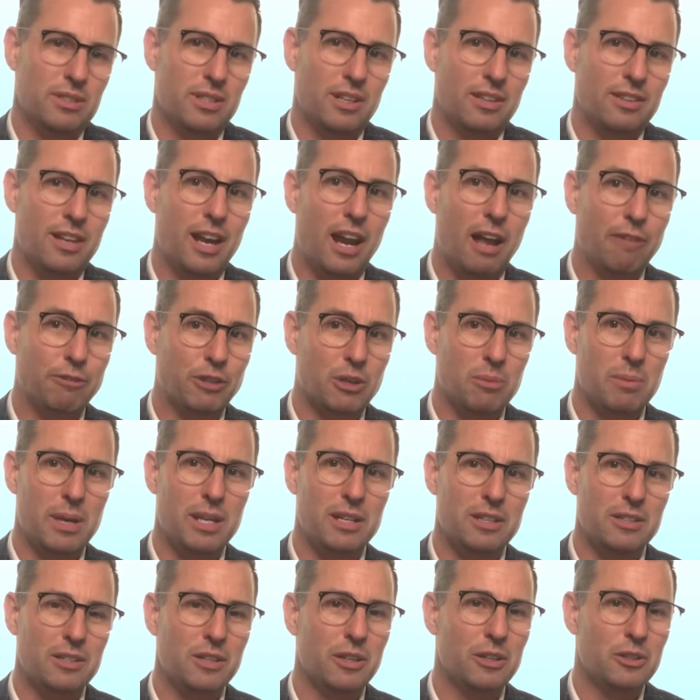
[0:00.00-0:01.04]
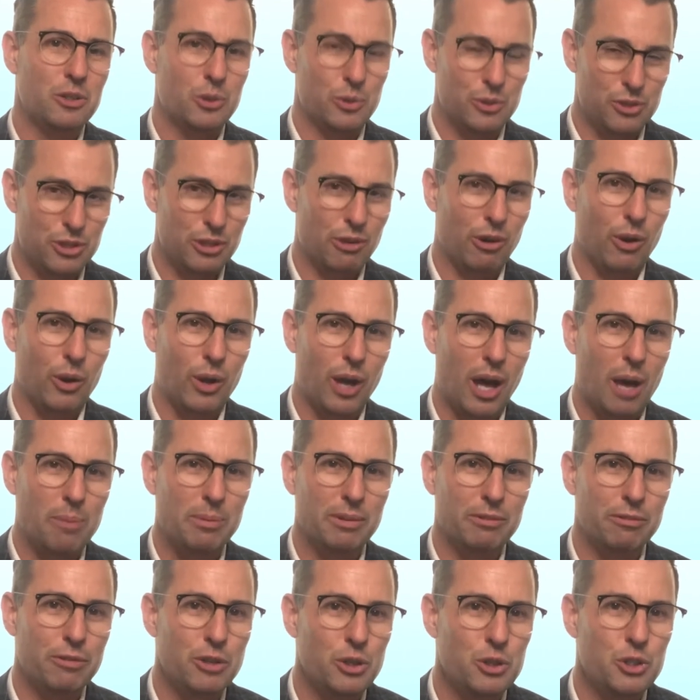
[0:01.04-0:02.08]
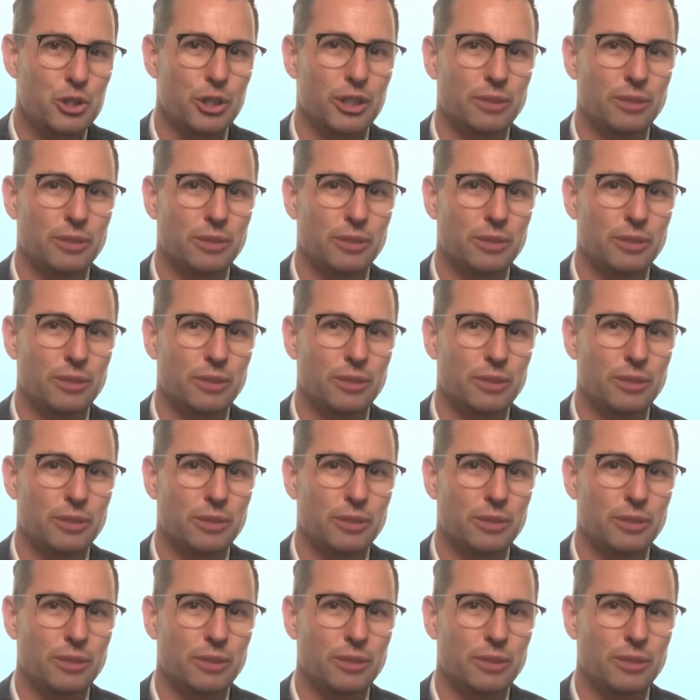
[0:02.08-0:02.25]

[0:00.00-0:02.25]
that have committed to a zero carbon future.